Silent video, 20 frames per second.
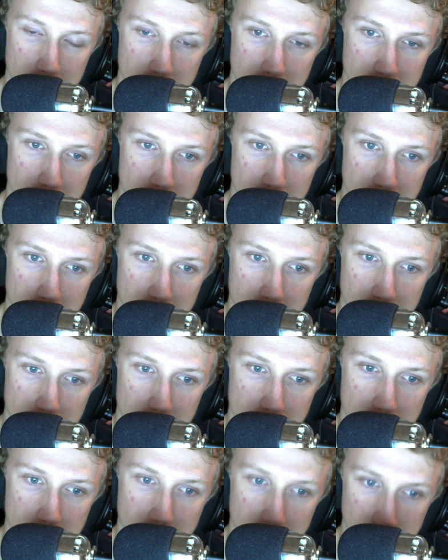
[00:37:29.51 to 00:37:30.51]
week.
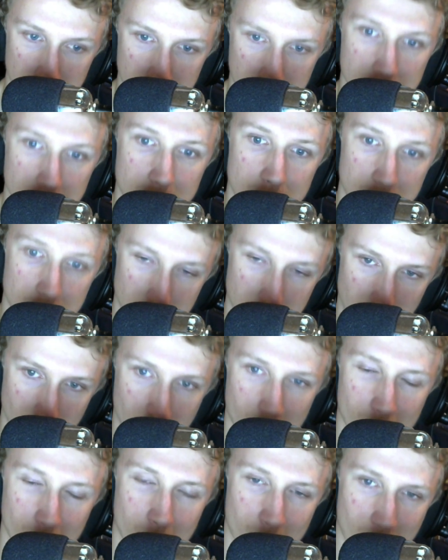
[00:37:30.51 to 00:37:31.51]
Uh, and
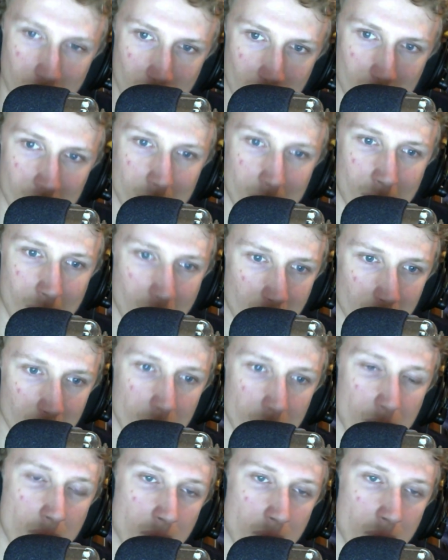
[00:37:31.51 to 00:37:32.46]
Norwich, you know, quite unlucky,